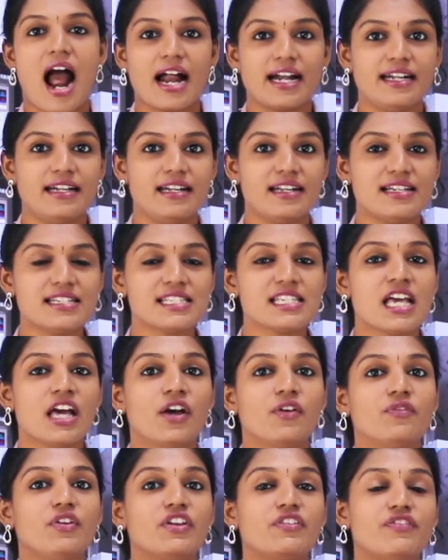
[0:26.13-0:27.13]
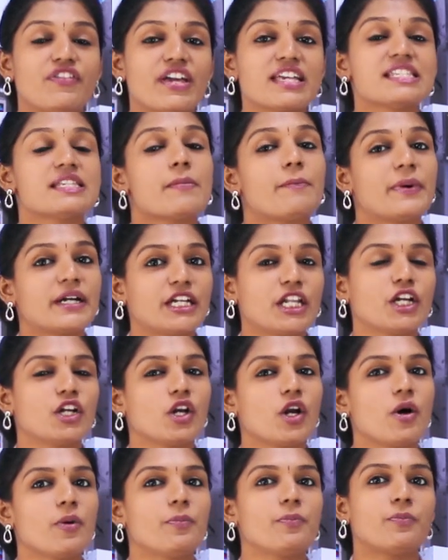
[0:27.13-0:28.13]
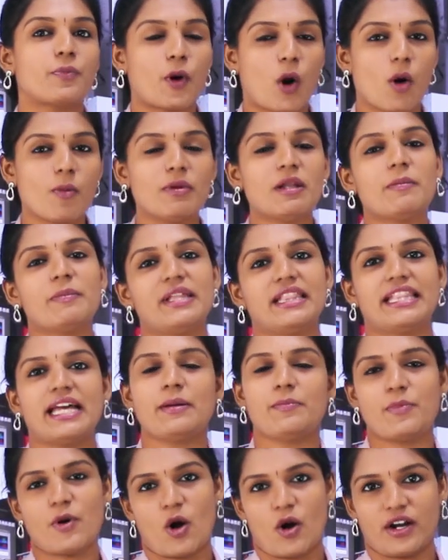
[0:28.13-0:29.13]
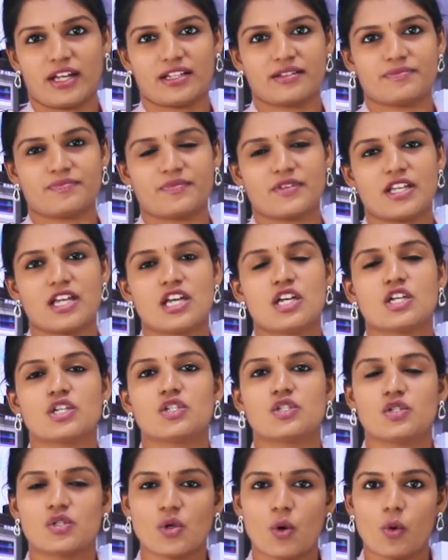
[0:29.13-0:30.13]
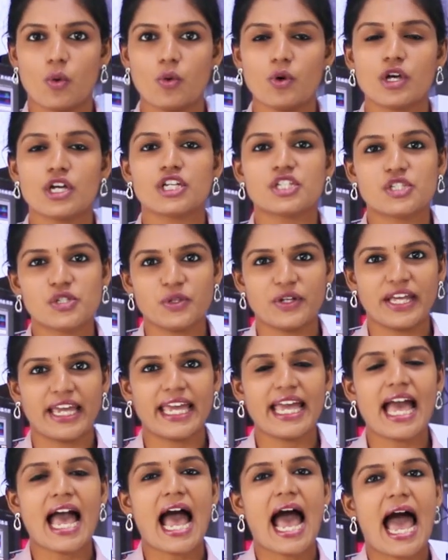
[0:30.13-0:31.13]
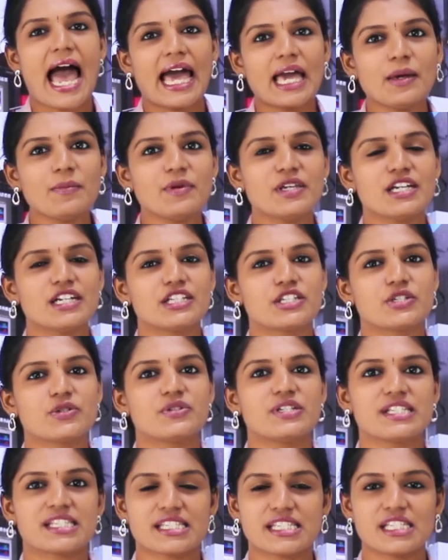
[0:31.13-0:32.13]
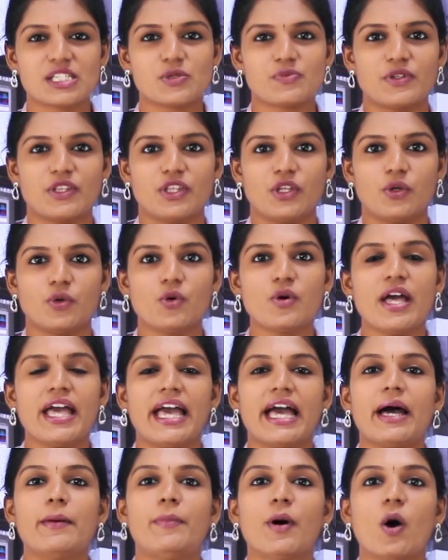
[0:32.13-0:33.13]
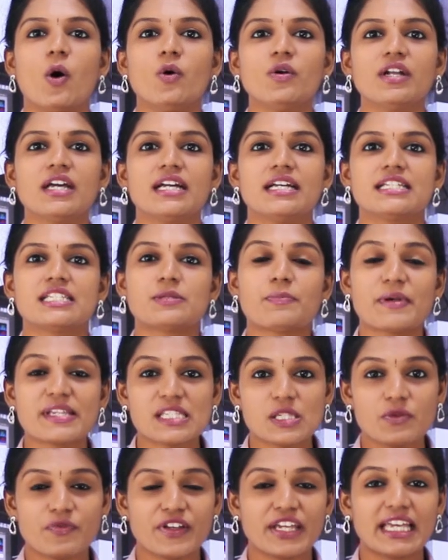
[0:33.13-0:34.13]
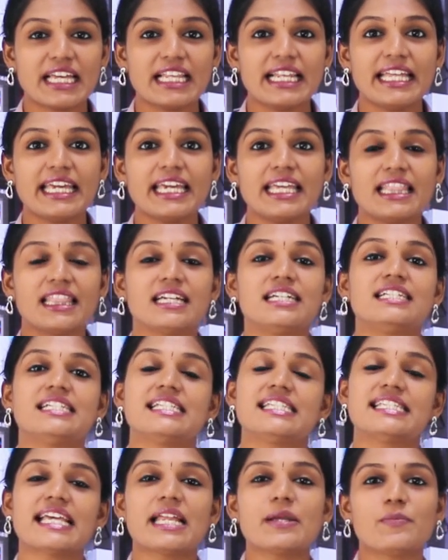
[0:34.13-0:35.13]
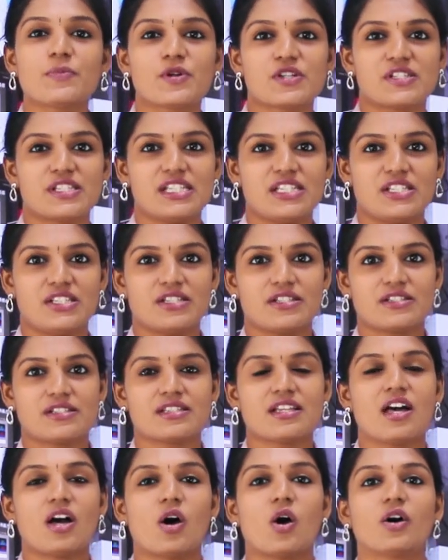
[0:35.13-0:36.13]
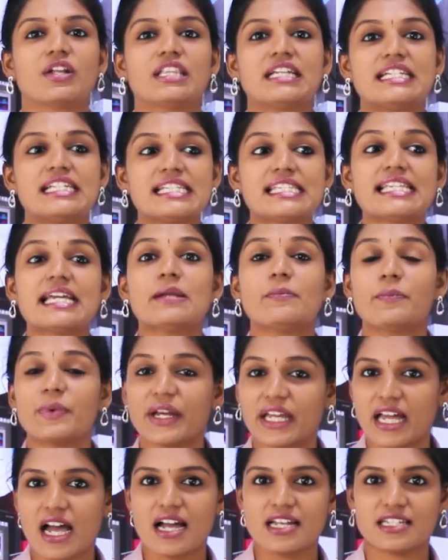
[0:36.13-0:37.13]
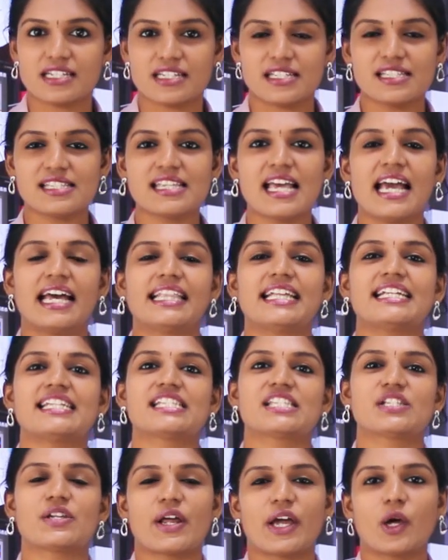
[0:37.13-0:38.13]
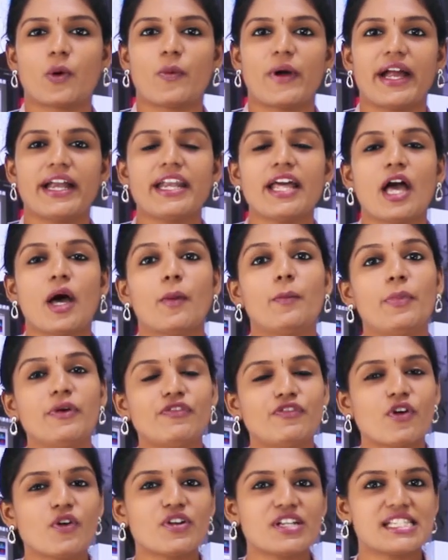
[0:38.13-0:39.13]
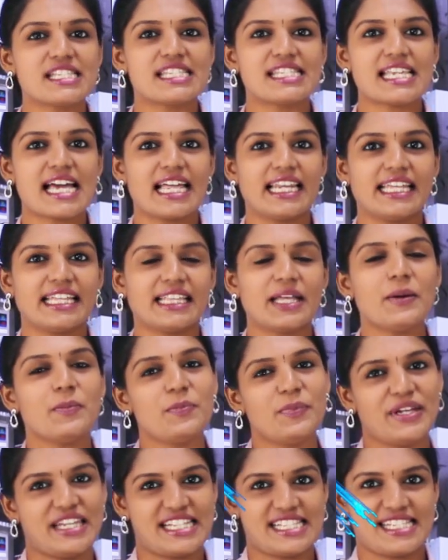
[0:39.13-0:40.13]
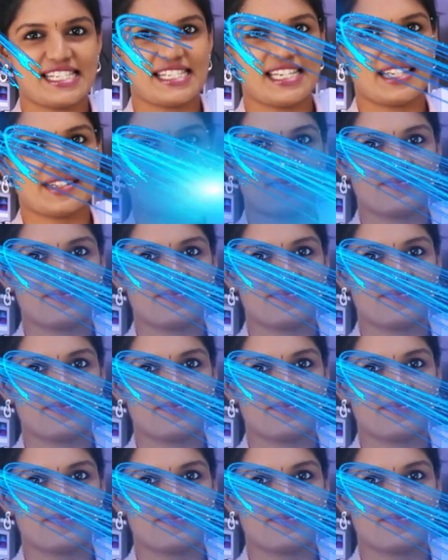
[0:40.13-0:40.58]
unless we face a particular problem in that product. So, today I am here to discuss with you about specifically the design procedures or the design precautions that is required before installing the PLC.